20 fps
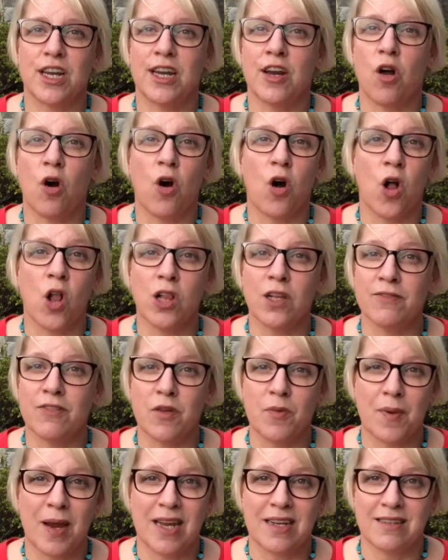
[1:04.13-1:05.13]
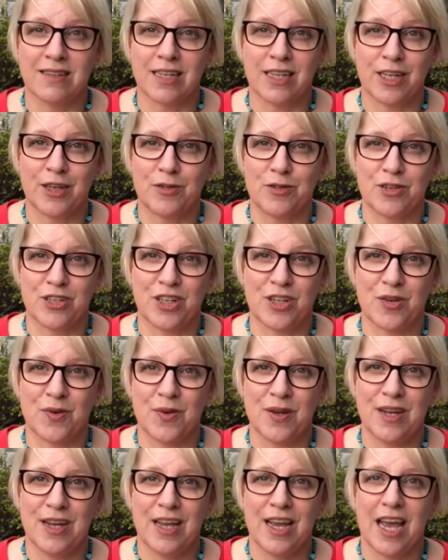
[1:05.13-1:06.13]
in all of the ways that you do.
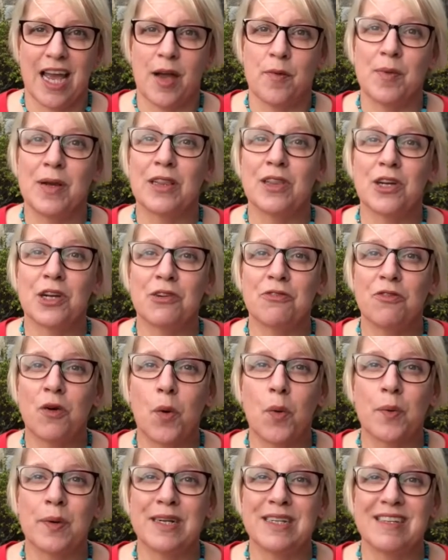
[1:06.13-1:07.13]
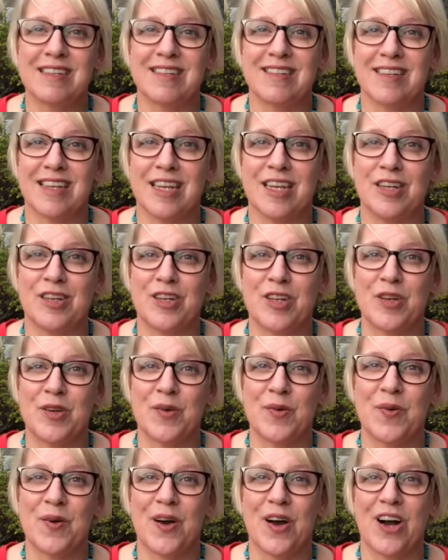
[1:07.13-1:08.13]
And we look forward to seeing
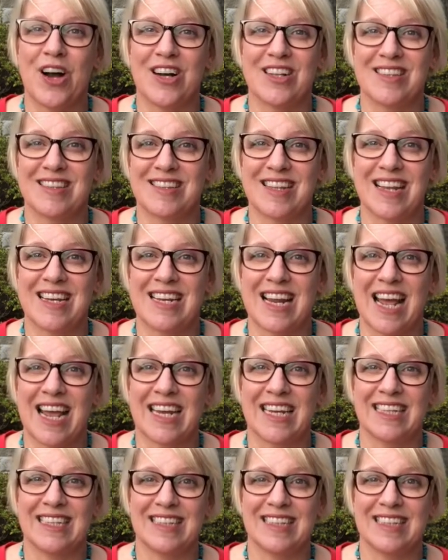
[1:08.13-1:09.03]
you on Sunday.